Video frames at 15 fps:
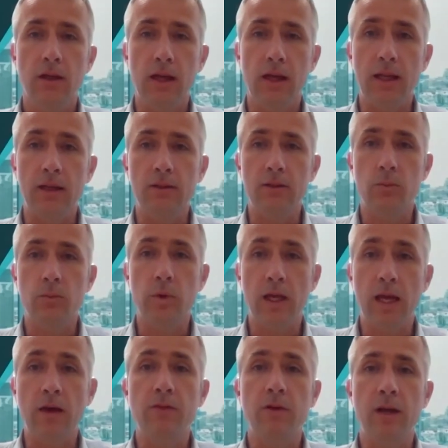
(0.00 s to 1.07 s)
And we
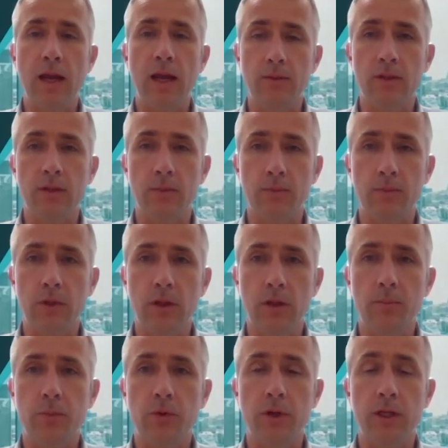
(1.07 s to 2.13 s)
have announced some
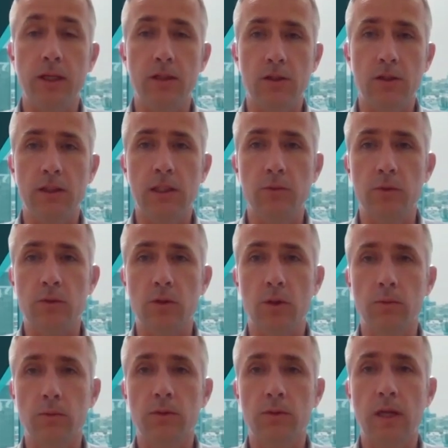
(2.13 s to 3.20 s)
pretty exciting
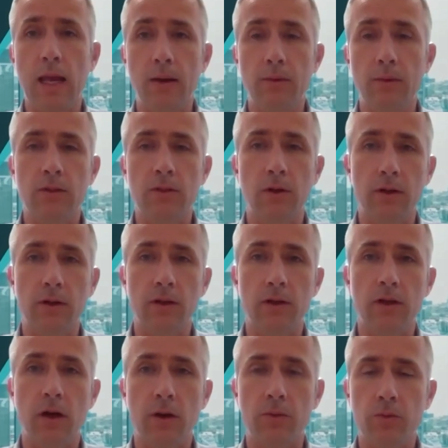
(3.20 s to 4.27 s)
results outside of the
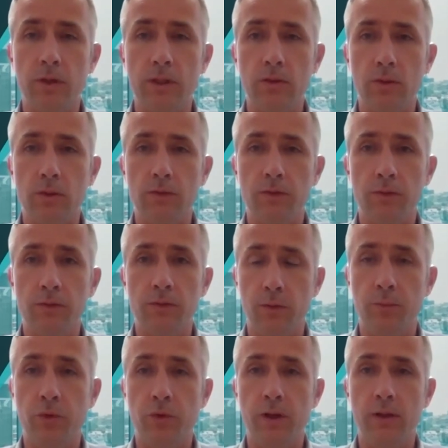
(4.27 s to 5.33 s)
current resource
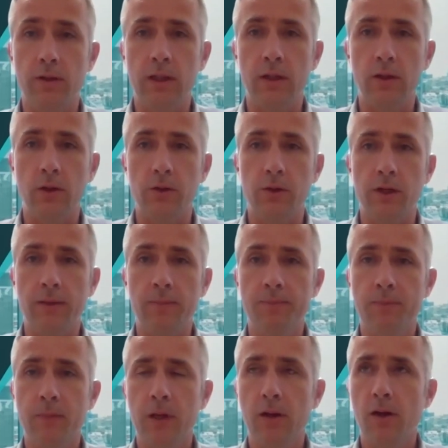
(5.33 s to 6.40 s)
footprint,
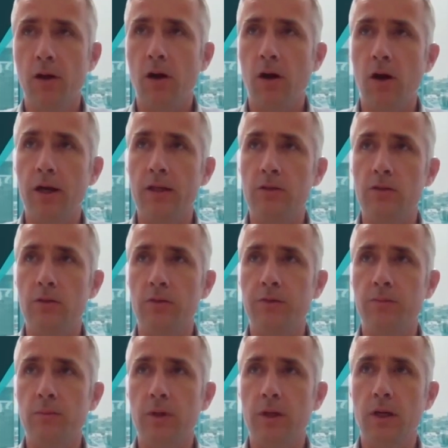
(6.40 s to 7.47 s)
including highs of
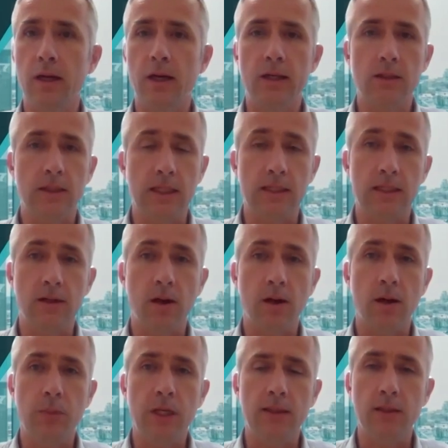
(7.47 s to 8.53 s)

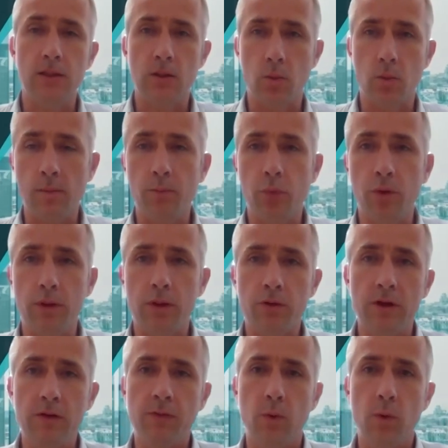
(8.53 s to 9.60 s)
69 meters at
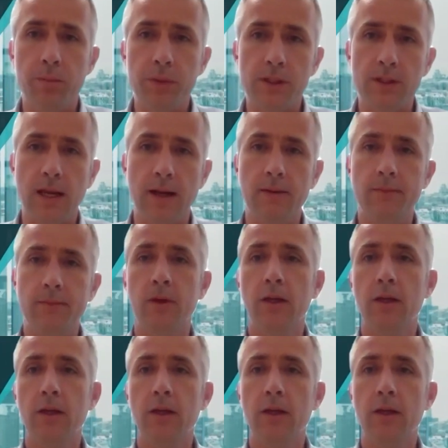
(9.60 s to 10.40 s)
1.34%.